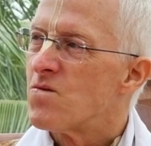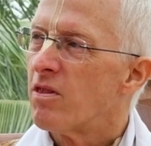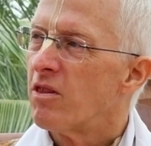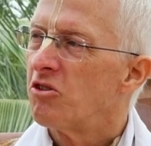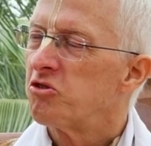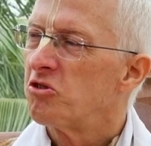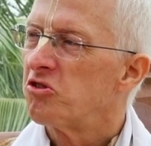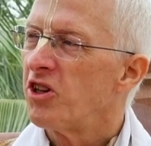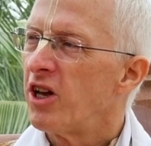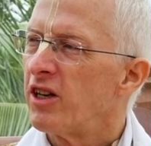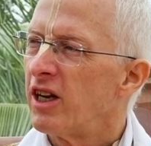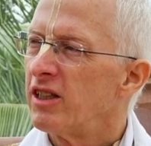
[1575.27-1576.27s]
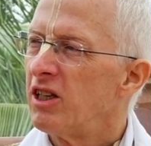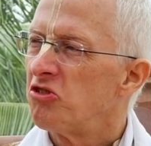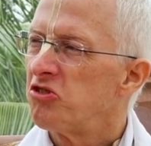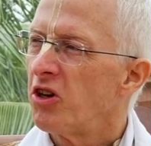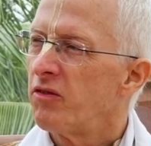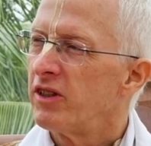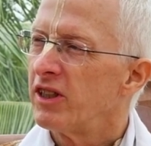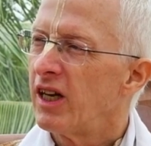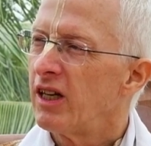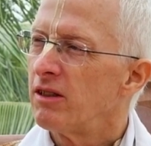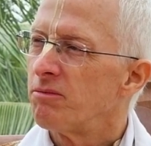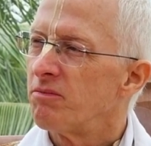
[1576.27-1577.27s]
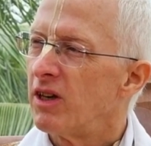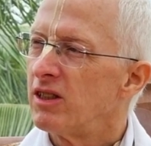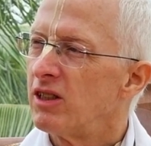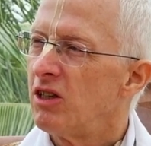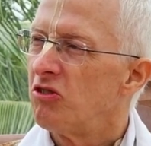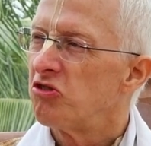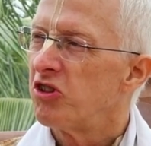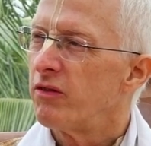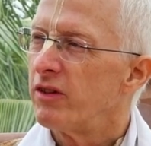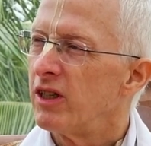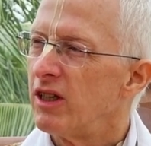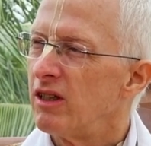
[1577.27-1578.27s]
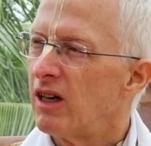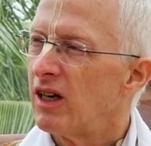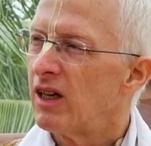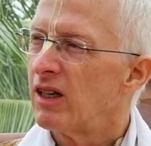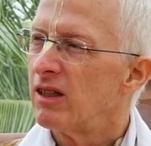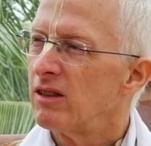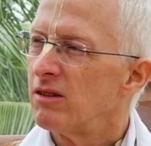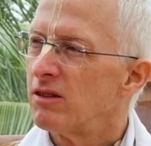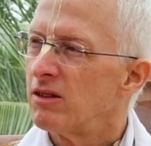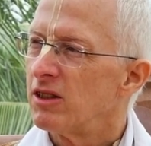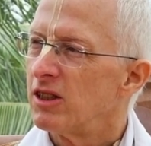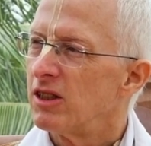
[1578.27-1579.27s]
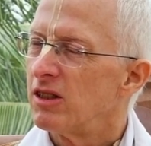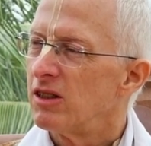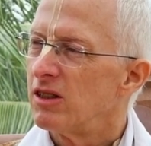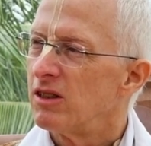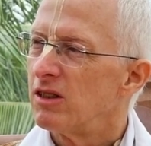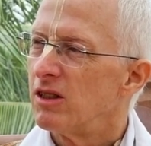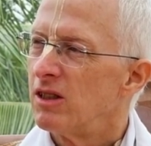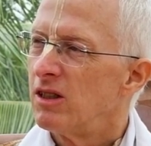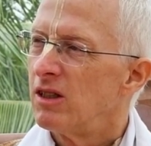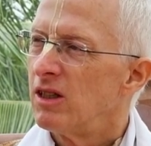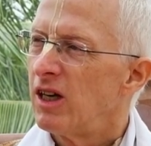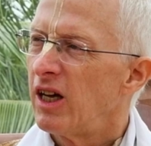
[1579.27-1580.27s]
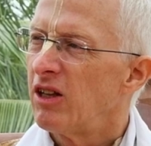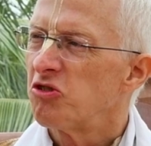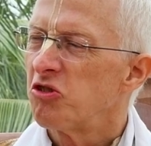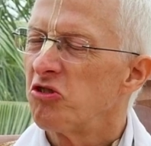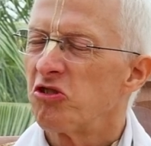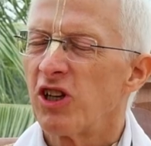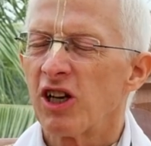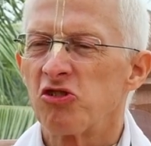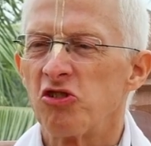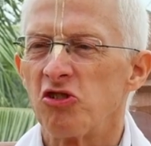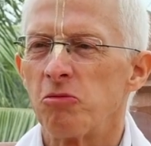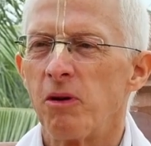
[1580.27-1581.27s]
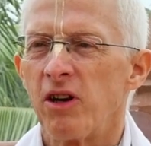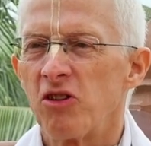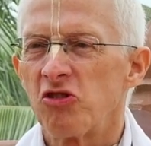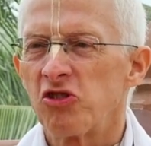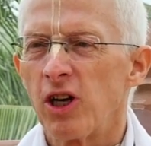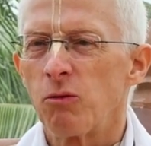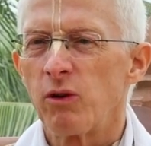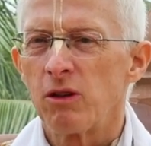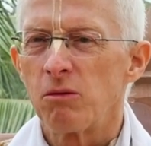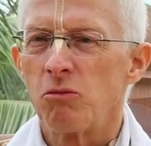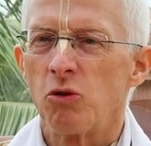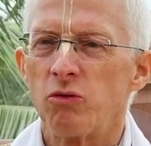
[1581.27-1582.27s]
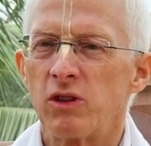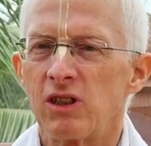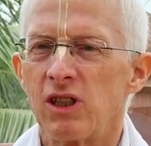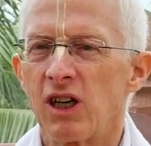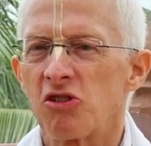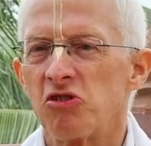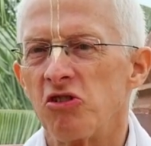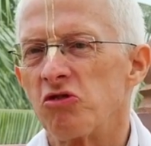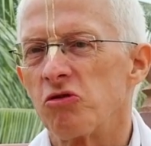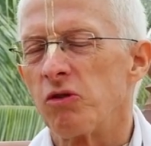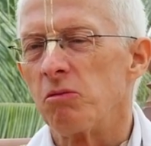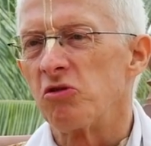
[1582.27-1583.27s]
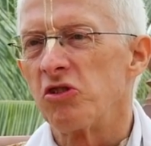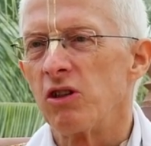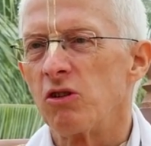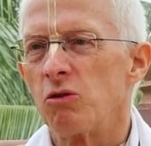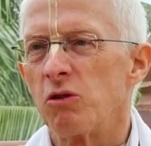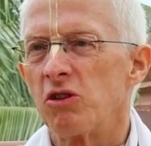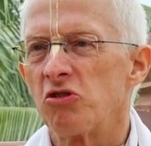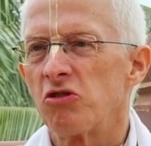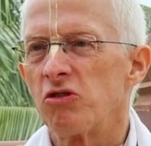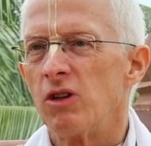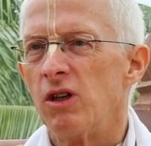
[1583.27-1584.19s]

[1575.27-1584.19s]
this is 1978, 1979. This is Texas. By this time we had moved to Texas from St. Louis,